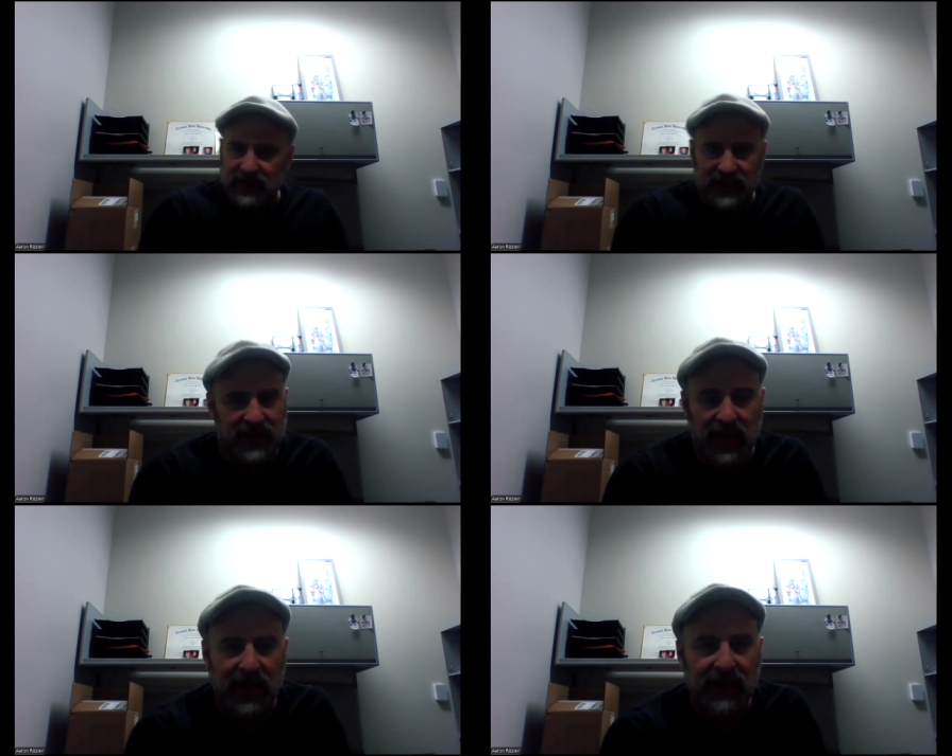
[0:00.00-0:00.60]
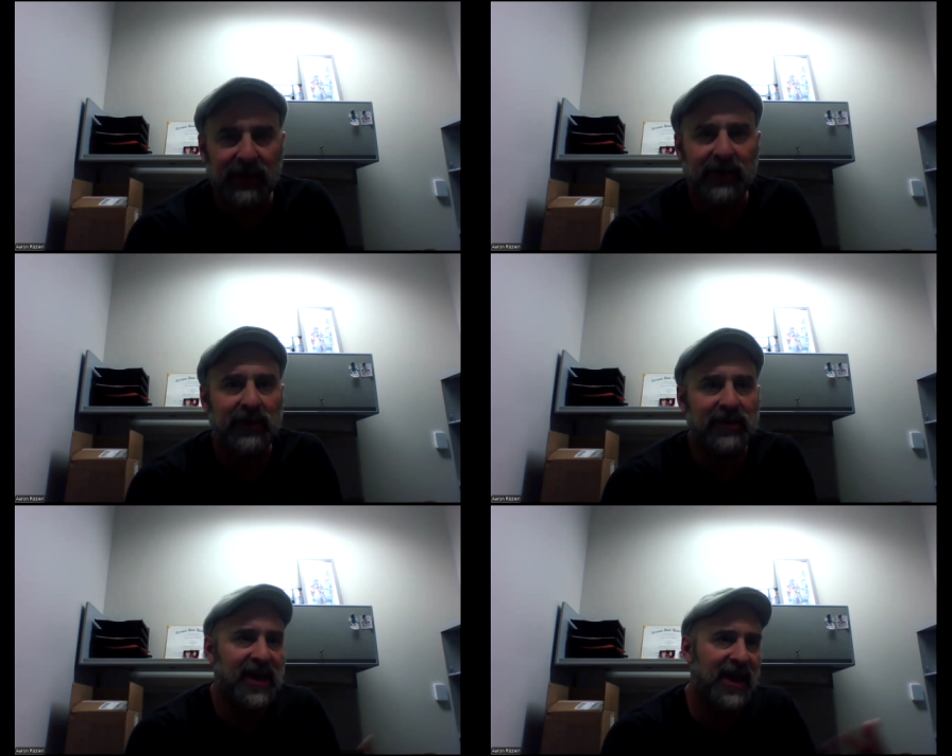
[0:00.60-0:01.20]
a child
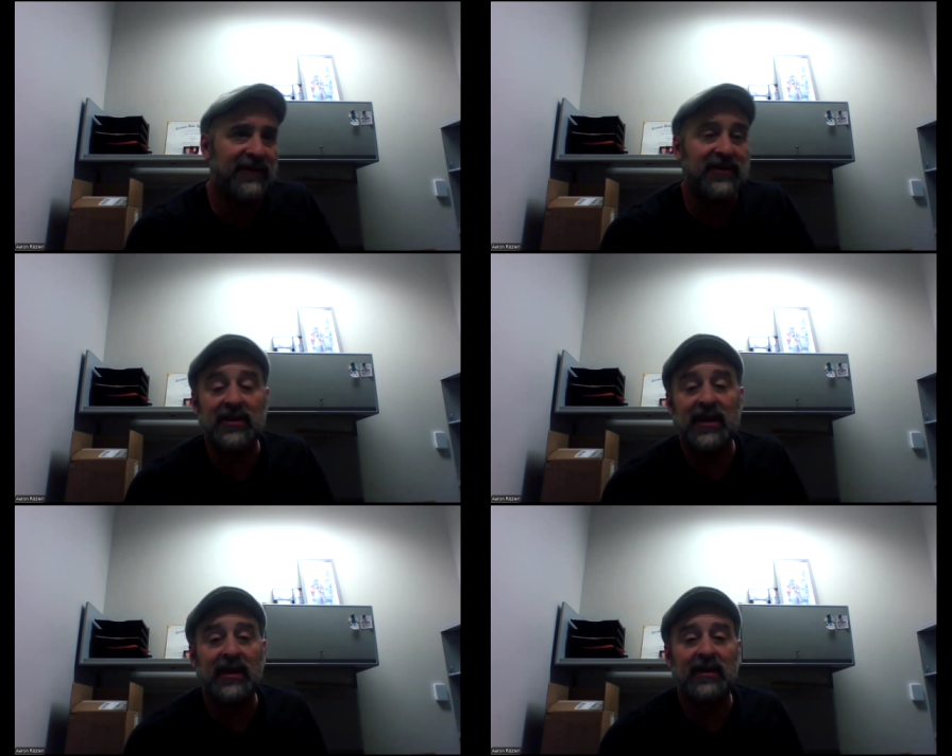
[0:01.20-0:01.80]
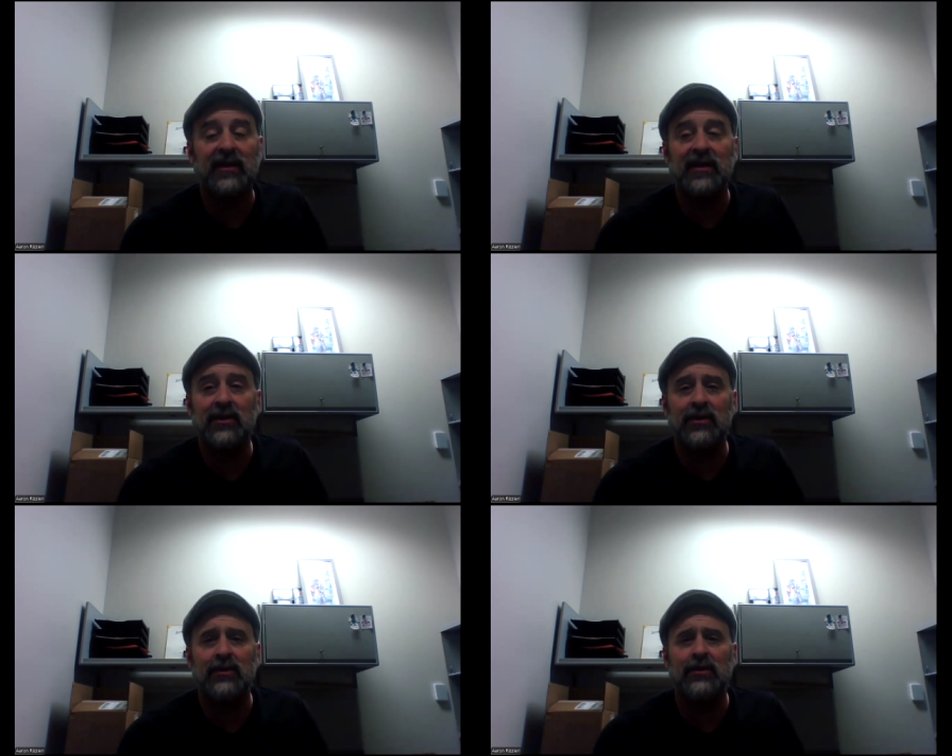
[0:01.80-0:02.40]
who's half genetically
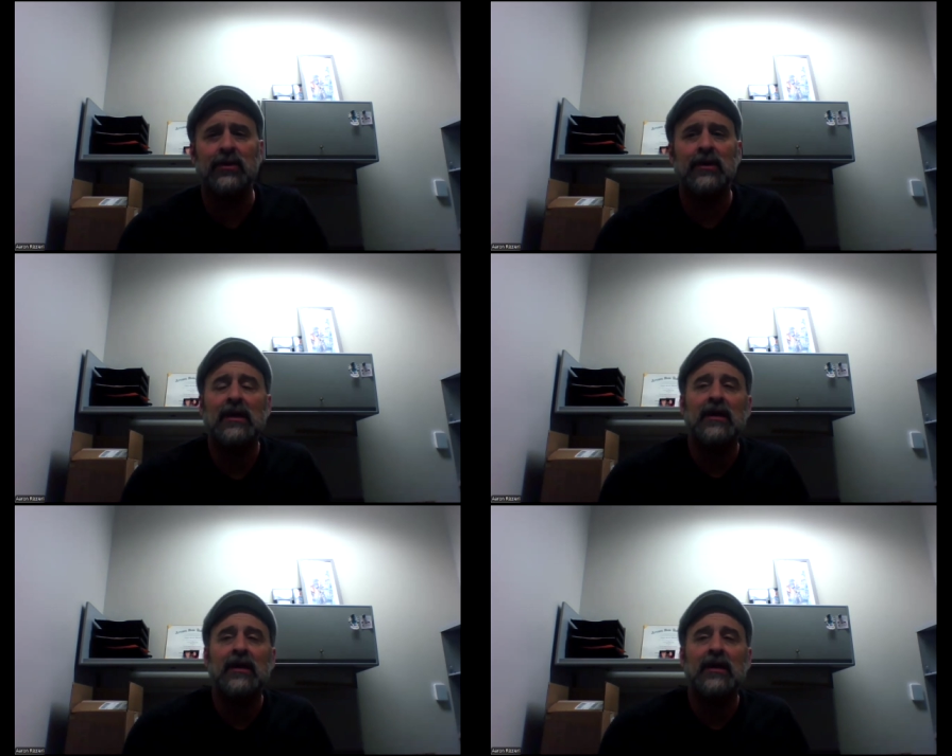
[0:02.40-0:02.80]
you,